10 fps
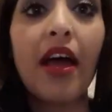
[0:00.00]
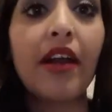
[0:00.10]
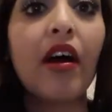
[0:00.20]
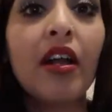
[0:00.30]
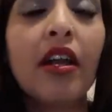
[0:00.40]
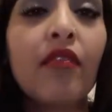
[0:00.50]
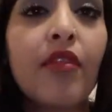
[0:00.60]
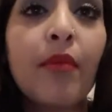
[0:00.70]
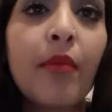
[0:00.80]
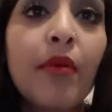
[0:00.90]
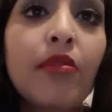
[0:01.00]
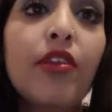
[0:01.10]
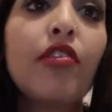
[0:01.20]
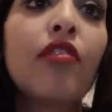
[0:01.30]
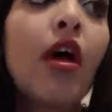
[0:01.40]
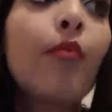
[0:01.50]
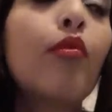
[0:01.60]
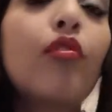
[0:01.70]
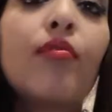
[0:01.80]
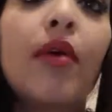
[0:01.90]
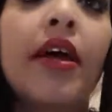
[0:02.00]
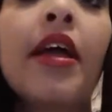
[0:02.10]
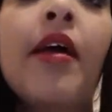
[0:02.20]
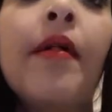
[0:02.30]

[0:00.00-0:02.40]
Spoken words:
and I love them. I probably use more of my